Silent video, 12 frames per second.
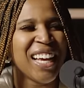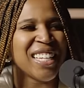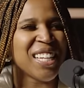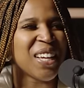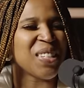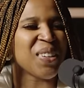
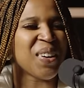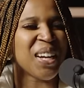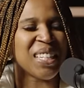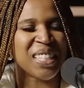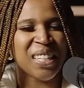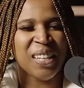Sounds
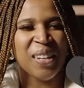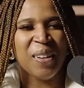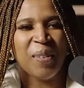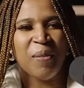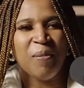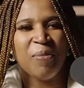crazy.
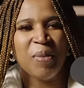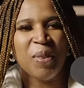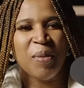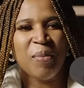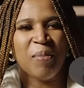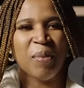
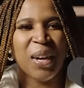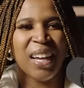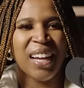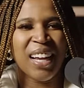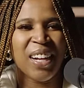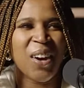
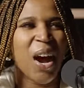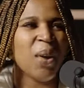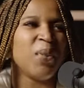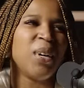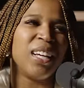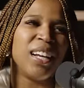But no, I
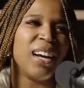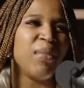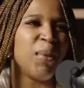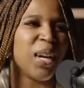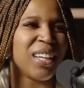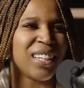would.
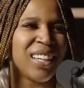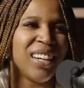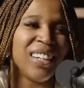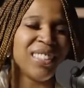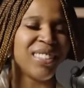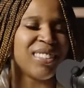But
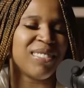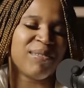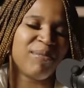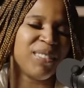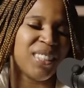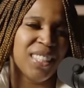yeah, you know,
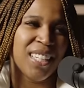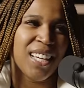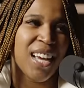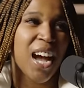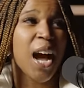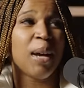
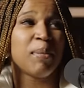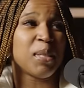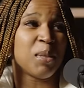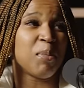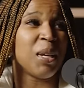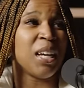I'm
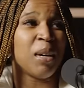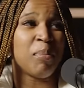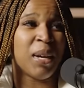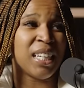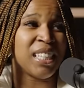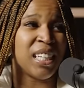just being a
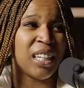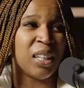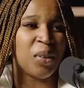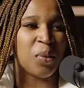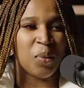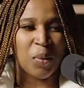patient
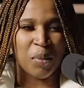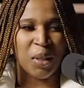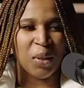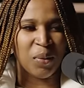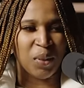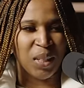little woman over